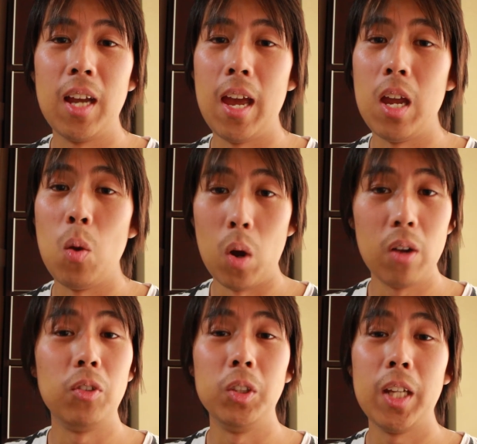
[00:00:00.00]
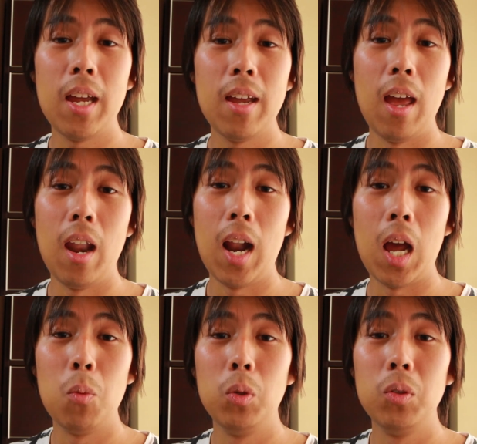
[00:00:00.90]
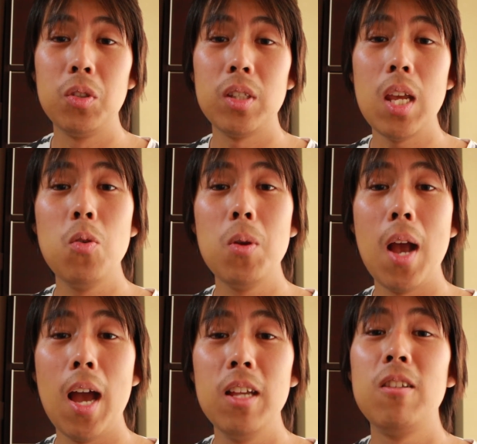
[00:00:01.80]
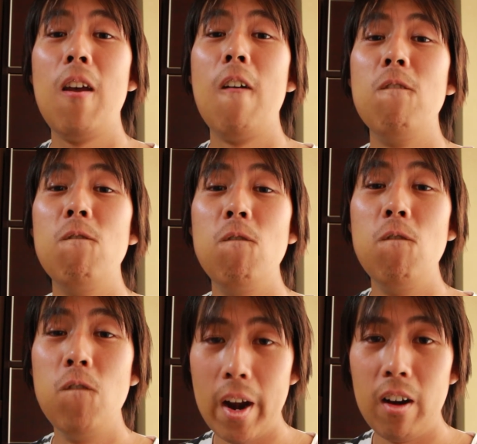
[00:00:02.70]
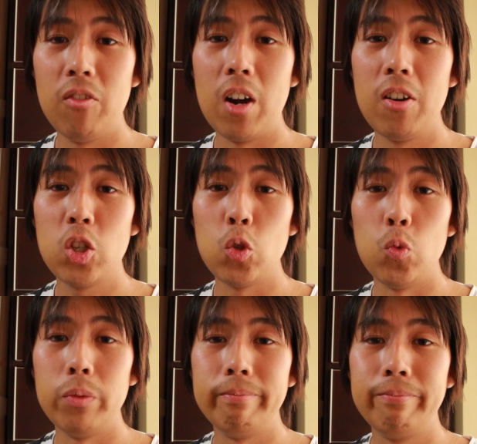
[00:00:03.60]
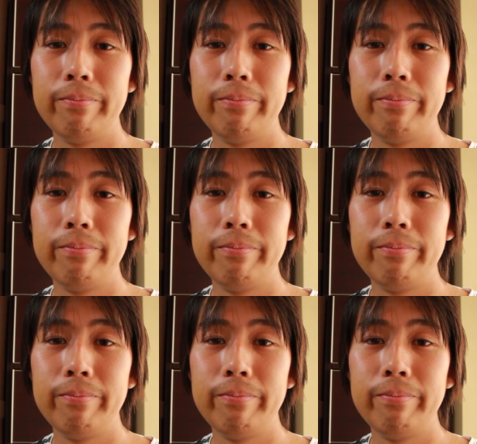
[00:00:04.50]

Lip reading: a wonderful day, and I will see you guys very, very soon.